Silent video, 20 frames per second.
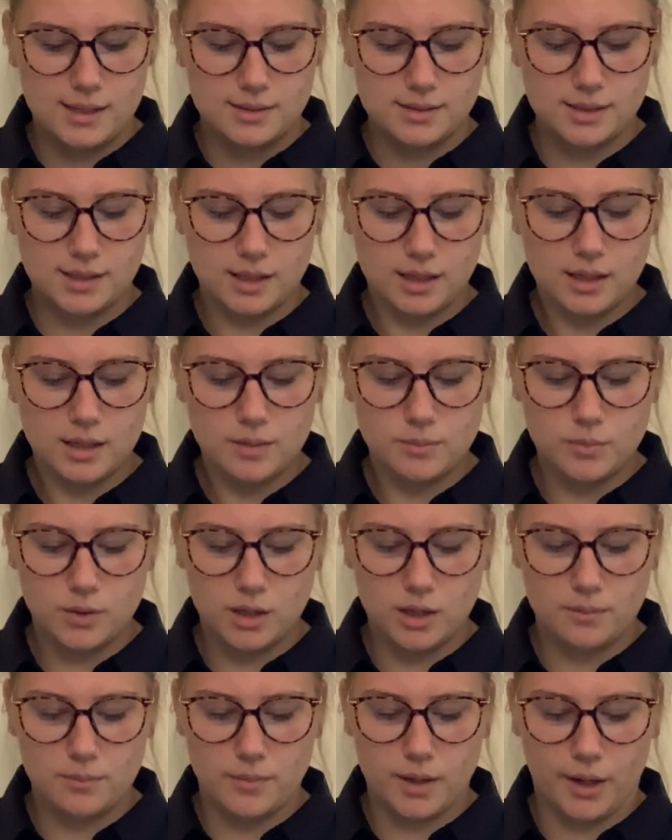The little
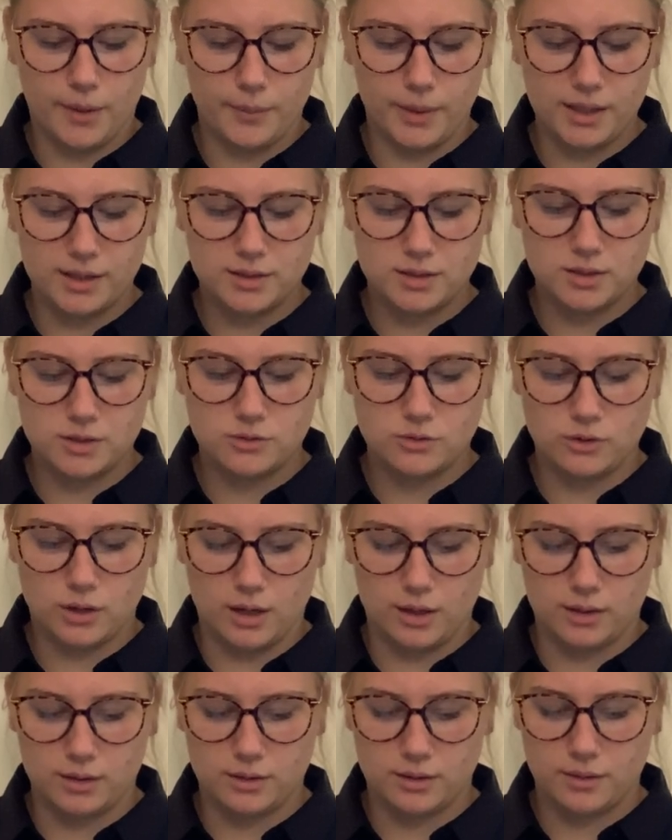blonde mermaid
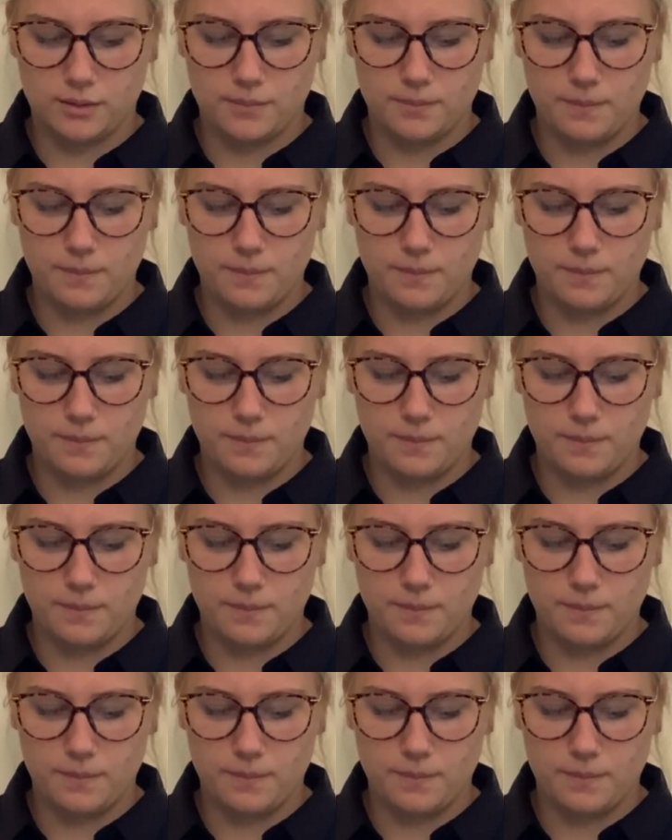shrugged.